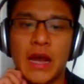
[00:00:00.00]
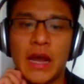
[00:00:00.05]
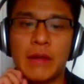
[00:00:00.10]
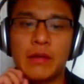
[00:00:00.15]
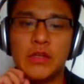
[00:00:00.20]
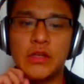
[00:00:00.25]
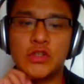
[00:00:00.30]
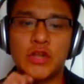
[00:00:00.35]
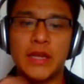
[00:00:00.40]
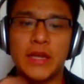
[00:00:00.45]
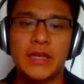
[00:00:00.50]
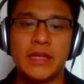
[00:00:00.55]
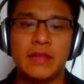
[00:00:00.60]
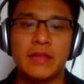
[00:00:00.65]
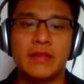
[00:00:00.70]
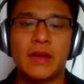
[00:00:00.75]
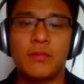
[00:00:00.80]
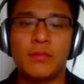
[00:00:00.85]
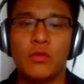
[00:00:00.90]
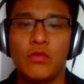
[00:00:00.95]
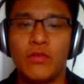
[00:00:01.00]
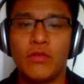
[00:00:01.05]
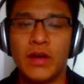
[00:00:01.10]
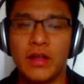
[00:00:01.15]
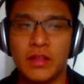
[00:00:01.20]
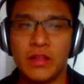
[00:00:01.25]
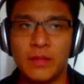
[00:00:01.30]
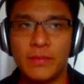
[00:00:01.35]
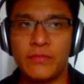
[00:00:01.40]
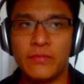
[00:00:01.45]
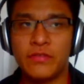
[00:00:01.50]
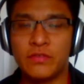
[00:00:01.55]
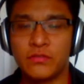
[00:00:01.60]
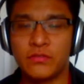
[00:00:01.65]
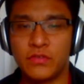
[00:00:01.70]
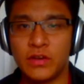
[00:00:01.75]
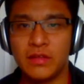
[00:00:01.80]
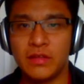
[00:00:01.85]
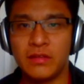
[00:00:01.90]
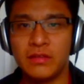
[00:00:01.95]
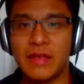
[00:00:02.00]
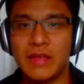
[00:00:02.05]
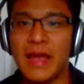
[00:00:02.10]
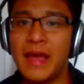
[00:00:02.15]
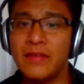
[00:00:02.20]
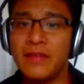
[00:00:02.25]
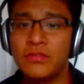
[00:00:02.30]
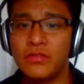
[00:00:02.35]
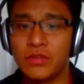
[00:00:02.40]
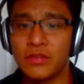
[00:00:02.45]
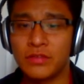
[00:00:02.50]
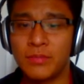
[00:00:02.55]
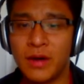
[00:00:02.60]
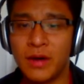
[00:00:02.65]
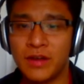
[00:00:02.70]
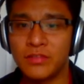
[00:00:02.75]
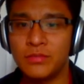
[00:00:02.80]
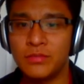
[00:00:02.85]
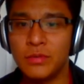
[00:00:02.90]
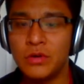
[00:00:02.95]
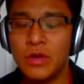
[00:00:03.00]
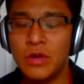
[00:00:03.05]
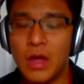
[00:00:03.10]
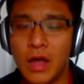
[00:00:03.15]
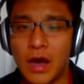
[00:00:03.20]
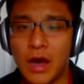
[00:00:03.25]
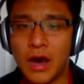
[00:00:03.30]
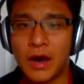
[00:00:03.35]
I'm going to try and get a deck profile up of his Infernities as soon as possible.